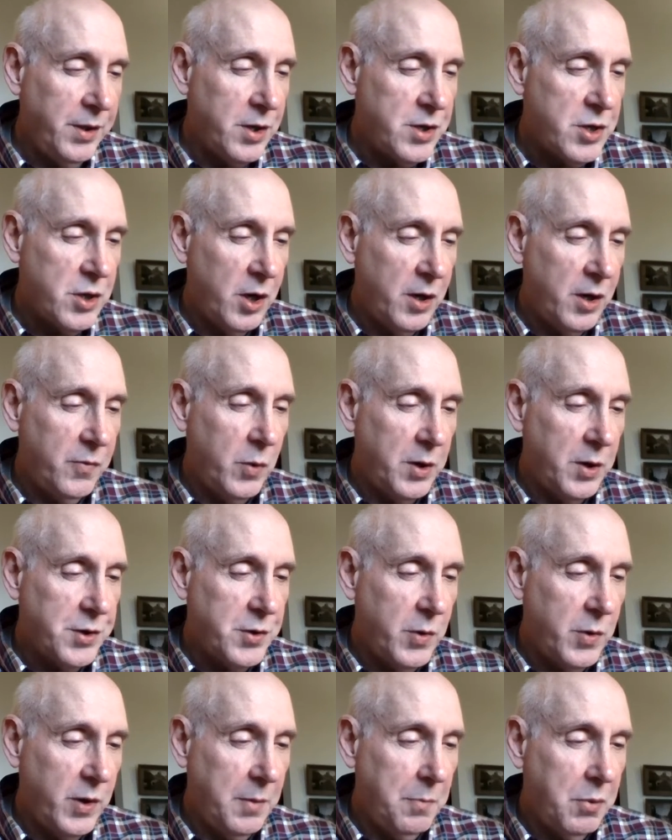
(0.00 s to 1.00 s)
the software
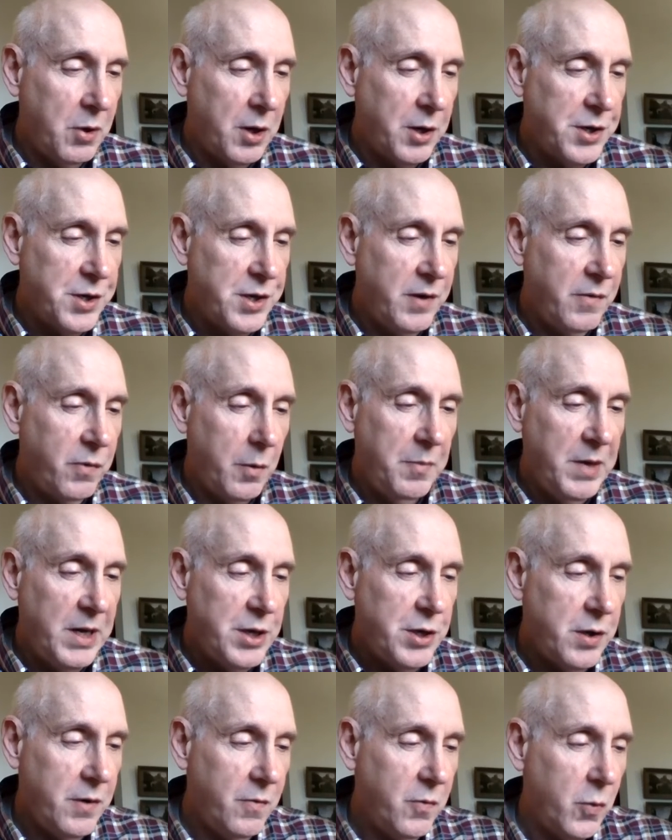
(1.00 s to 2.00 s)
is going to parse
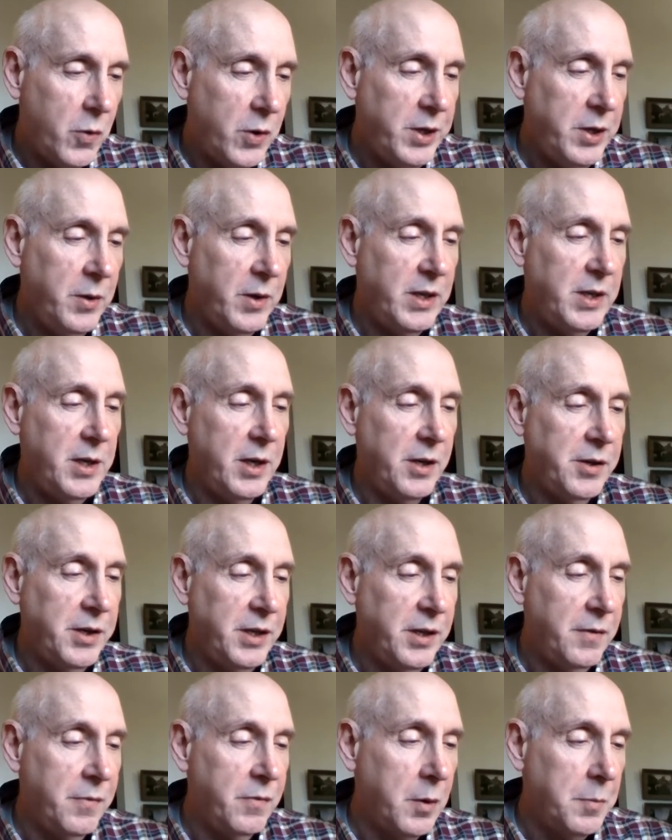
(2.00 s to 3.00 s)
information for you and tell
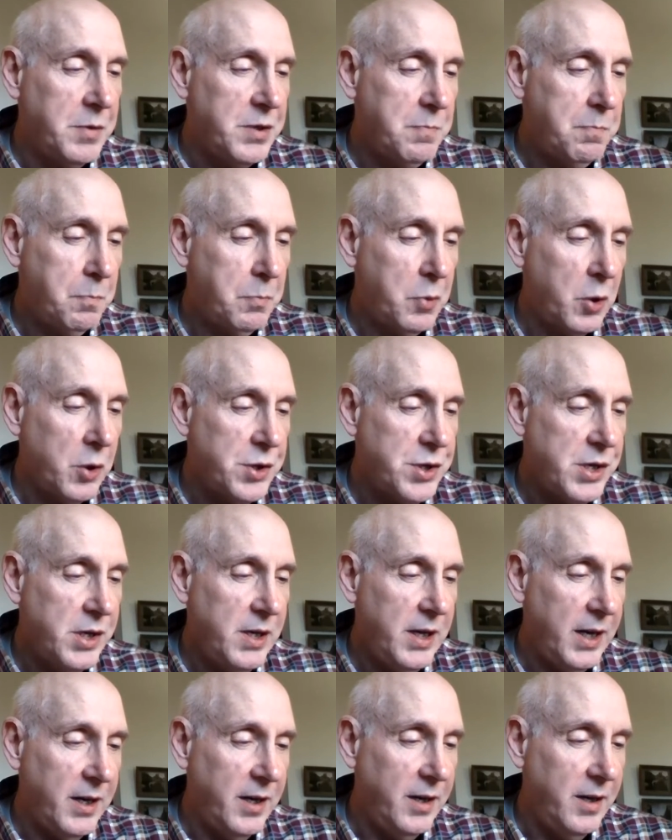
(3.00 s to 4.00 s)
you the verb's
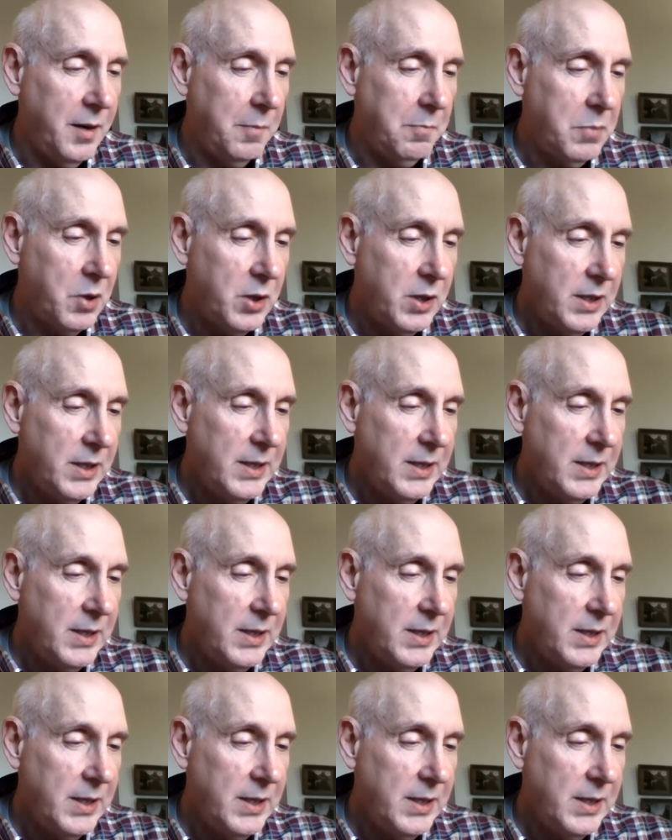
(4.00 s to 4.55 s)
person and number,